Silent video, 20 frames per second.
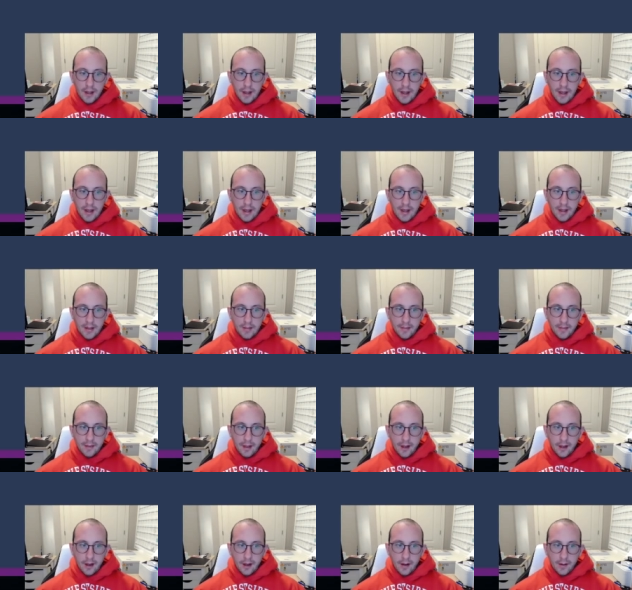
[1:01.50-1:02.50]
and
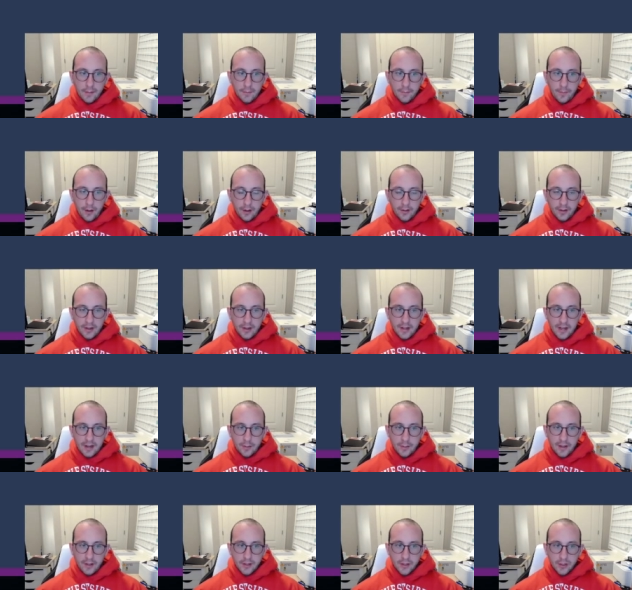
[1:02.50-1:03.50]
on the
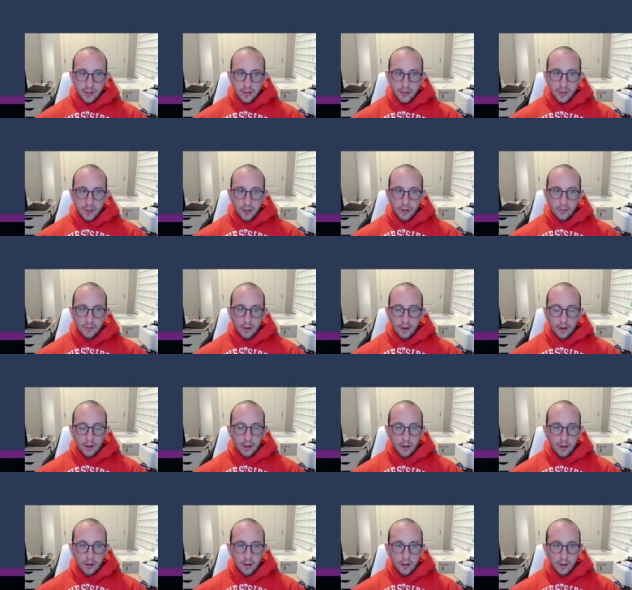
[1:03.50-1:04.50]
database server.
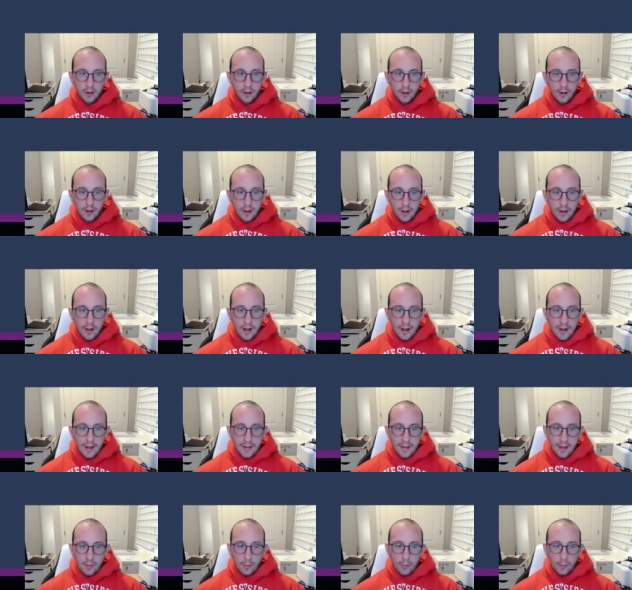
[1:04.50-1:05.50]
And
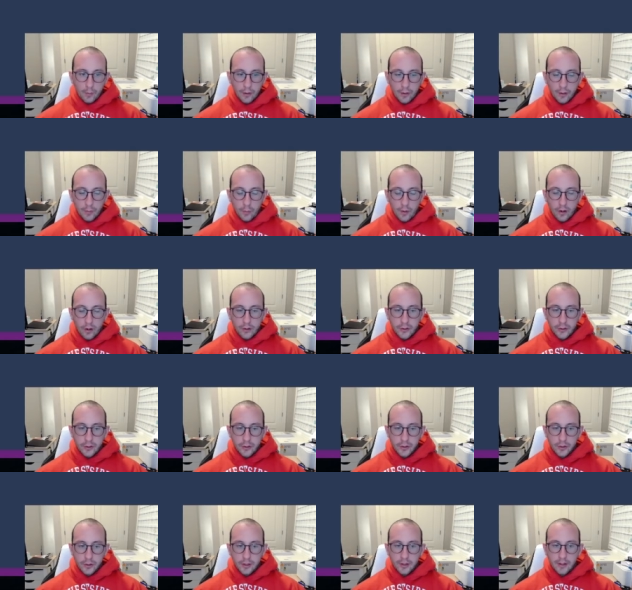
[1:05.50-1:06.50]
then what we're going to want to do
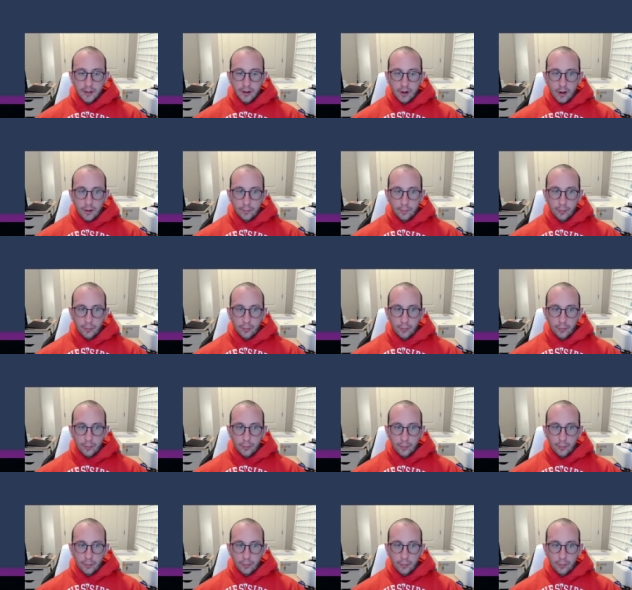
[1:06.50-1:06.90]
is click on